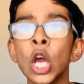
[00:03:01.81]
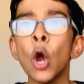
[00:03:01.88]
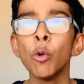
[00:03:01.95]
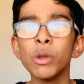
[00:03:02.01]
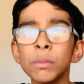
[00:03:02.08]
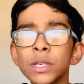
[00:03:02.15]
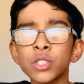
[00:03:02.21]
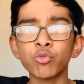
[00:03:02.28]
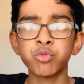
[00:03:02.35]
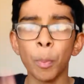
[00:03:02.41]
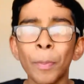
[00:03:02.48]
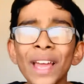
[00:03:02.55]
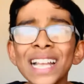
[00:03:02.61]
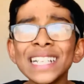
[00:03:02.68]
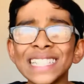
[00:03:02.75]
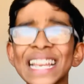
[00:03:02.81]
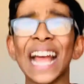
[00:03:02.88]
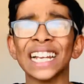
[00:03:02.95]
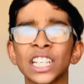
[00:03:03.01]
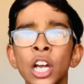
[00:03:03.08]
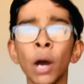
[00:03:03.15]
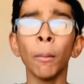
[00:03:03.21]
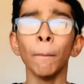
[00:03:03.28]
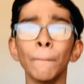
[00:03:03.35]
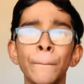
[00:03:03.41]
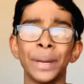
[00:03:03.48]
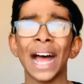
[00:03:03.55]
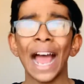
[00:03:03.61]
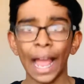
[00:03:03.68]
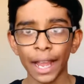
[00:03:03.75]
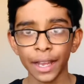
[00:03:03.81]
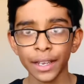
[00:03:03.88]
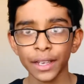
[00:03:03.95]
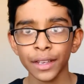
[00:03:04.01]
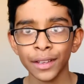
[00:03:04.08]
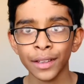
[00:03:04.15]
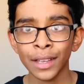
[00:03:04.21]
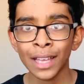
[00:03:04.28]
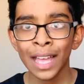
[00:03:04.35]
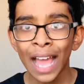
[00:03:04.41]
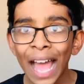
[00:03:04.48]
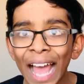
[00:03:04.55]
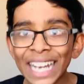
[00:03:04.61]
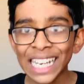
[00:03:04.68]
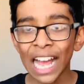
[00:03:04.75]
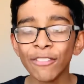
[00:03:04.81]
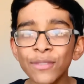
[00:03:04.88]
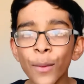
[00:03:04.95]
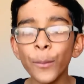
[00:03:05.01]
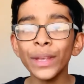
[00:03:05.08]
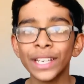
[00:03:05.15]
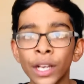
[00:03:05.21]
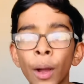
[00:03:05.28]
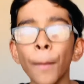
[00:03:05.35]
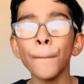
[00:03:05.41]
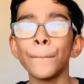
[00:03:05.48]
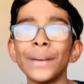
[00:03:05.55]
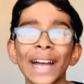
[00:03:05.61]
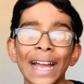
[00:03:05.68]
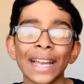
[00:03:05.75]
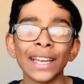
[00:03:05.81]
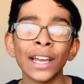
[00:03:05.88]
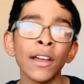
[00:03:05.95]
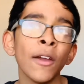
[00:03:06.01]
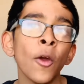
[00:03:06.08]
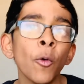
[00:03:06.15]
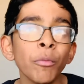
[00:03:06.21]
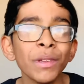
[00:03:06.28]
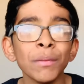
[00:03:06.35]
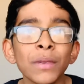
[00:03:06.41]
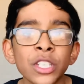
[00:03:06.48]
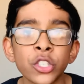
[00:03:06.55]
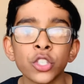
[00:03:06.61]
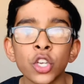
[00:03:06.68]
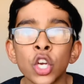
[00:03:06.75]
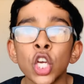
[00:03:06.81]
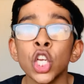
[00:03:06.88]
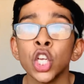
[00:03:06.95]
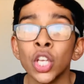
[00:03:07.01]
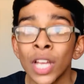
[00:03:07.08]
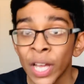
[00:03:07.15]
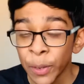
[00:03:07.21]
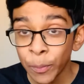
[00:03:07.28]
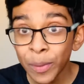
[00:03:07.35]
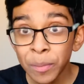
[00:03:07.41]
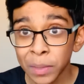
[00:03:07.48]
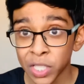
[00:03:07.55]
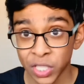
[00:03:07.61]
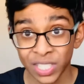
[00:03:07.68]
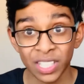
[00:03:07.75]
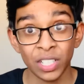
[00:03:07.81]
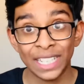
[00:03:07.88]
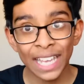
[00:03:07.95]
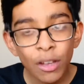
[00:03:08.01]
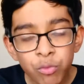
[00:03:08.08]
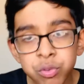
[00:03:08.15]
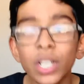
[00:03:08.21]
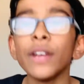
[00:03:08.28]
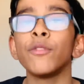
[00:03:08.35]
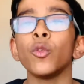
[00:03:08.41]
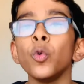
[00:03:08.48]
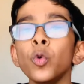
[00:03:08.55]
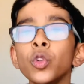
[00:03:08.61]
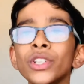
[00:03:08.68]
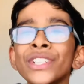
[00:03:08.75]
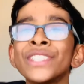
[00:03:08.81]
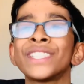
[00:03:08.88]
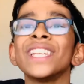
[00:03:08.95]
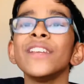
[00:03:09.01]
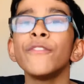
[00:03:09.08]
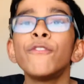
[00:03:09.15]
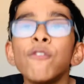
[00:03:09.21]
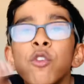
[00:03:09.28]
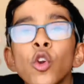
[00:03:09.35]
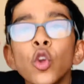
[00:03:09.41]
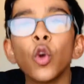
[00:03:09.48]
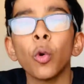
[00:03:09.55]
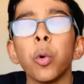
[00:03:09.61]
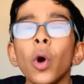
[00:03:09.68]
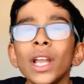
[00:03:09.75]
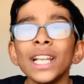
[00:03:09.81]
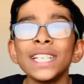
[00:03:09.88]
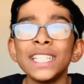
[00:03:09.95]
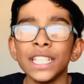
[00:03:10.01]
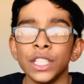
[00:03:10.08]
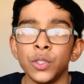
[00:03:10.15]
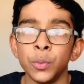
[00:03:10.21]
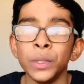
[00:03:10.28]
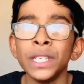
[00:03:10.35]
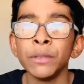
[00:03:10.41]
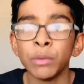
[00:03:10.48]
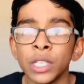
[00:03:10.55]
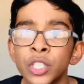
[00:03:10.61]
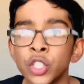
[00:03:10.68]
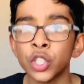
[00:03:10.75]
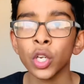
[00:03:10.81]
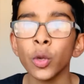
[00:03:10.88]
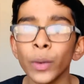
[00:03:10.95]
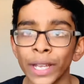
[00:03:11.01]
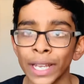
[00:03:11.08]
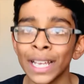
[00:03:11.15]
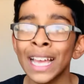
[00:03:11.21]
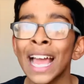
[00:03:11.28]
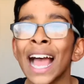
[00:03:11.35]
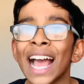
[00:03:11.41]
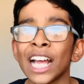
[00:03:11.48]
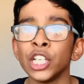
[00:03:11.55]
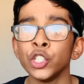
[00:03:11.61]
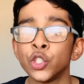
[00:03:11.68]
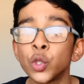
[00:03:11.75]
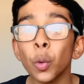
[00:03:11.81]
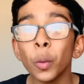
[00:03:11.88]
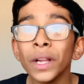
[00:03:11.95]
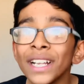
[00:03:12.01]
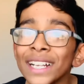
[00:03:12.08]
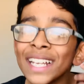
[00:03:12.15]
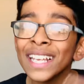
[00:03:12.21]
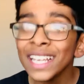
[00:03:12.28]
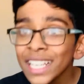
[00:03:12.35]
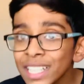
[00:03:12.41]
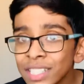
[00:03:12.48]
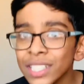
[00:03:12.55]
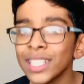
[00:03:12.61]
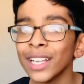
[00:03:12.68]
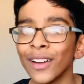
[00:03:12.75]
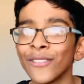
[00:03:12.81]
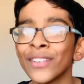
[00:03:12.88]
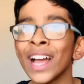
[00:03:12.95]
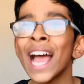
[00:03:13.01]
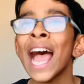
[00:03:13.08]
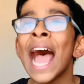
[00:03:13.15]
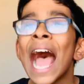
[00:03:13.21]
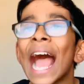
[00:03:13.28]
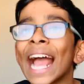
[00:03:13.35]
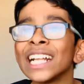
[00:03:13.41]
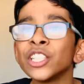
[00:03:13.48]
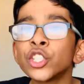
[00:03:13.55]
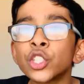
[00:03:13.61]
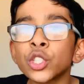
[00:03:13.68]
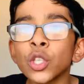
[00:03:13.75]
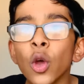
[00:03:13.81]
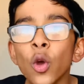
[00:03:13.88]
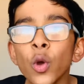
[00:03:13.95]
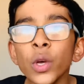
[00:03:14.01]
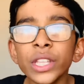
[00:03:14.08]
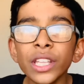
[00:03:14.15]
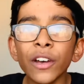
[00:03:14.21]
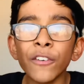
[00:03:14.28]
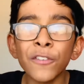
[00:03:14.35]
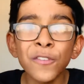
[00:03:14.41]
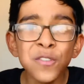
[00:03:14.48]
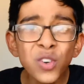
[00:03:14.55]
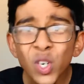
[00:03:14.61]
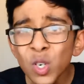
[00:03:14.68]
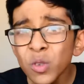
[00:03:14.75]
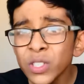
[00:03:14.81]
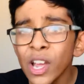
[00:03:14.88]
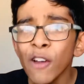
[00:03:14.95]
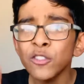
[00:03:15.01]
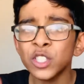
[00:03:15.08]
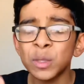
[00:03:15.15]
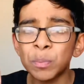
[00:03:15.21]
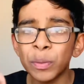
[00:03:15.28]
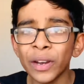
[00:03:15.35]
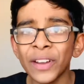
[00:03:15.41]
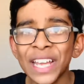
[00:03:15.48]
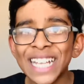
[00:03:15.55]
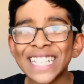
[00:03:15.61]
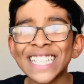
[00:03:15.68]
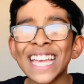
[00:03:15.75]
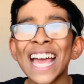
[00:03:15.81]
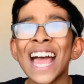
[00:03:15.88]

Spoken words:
we must repent and come back. And after we come back, we must get rid of all the sinful qualities we were showing and join his love and show the fruit of spirit,